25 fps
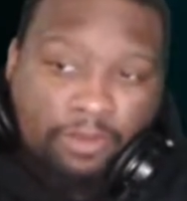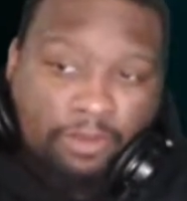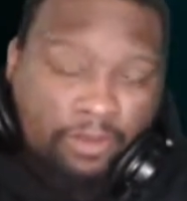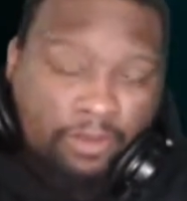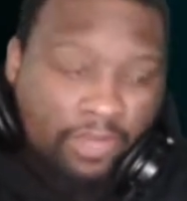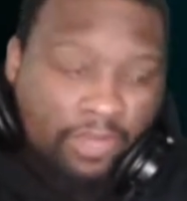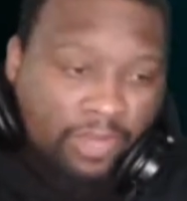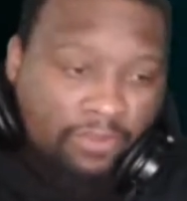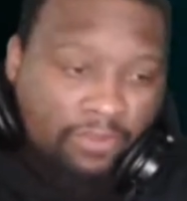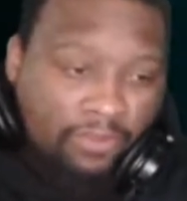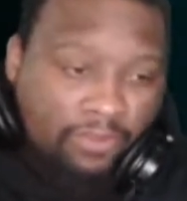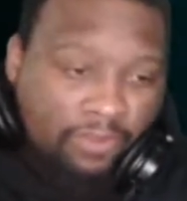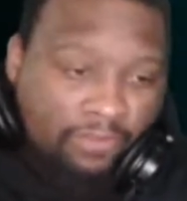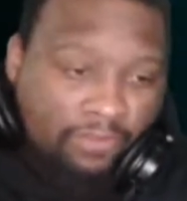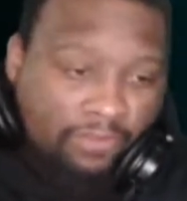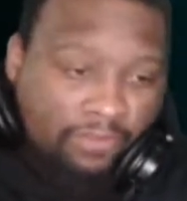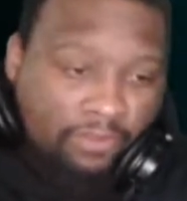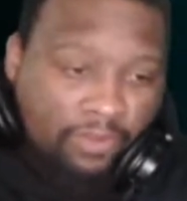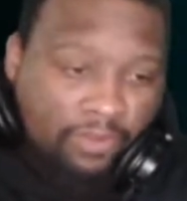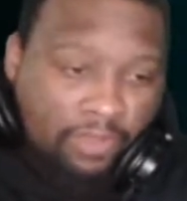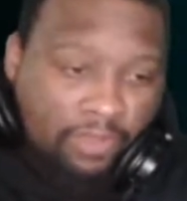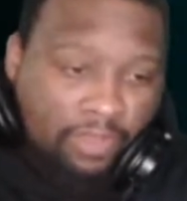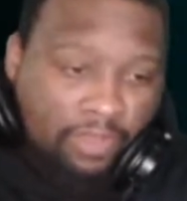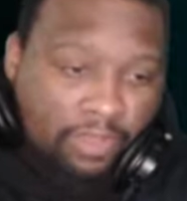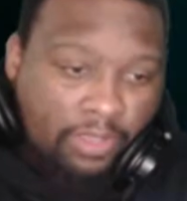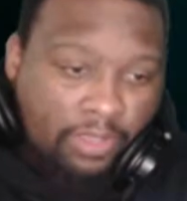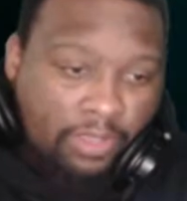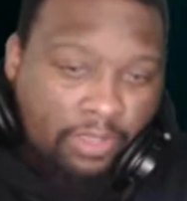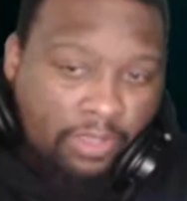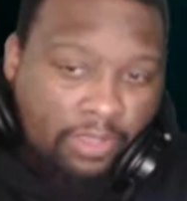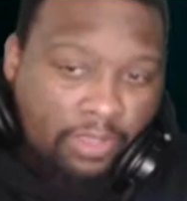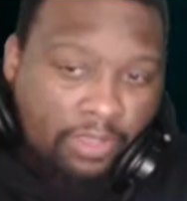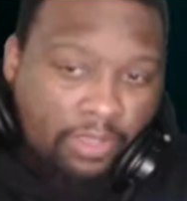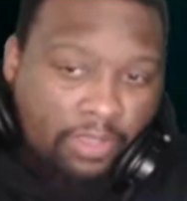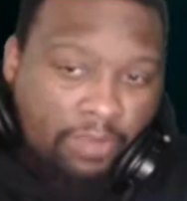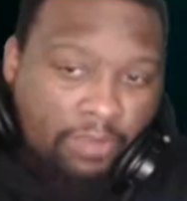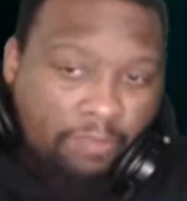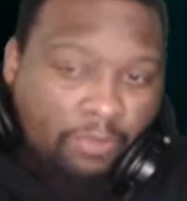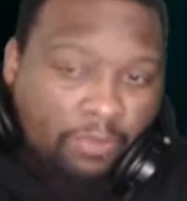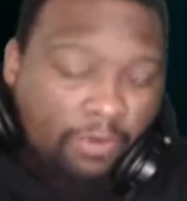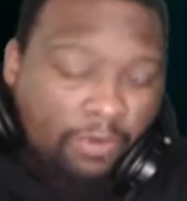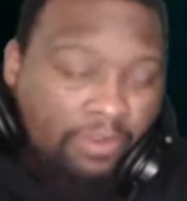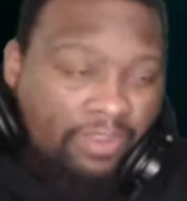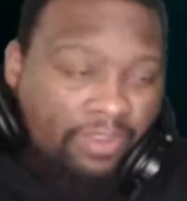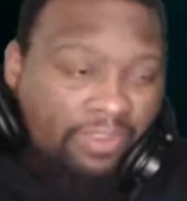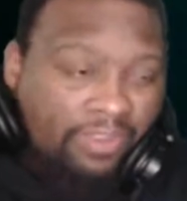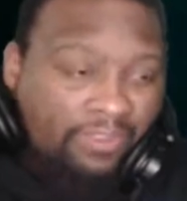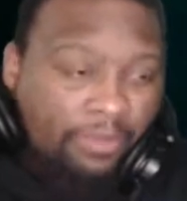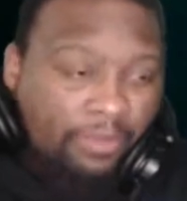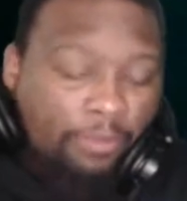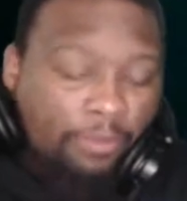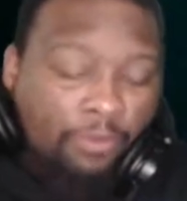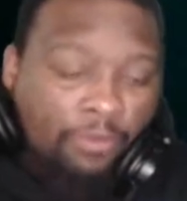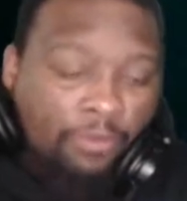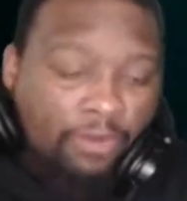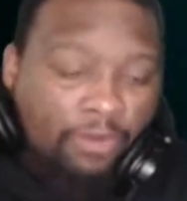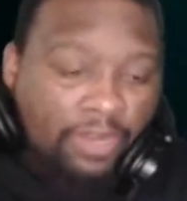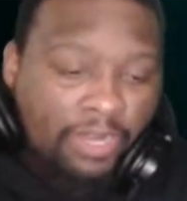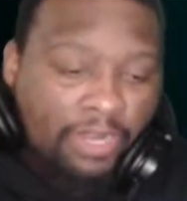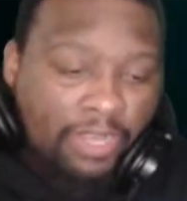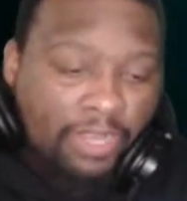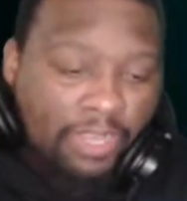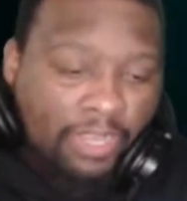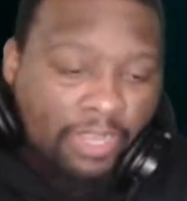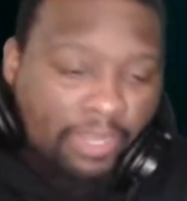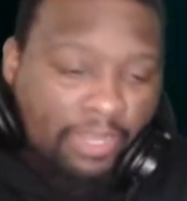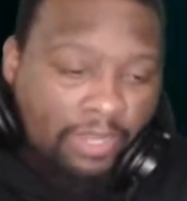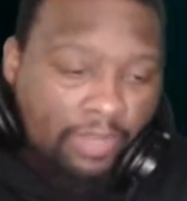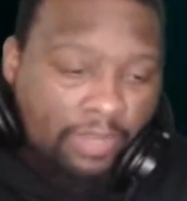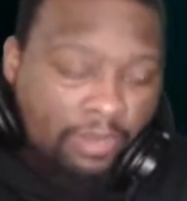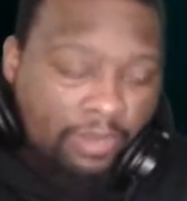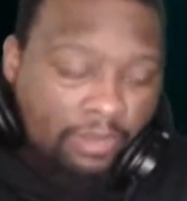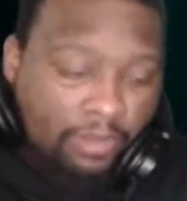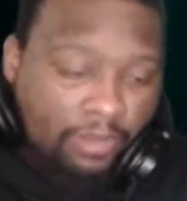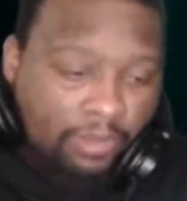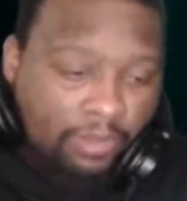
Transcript: They just more disappointed in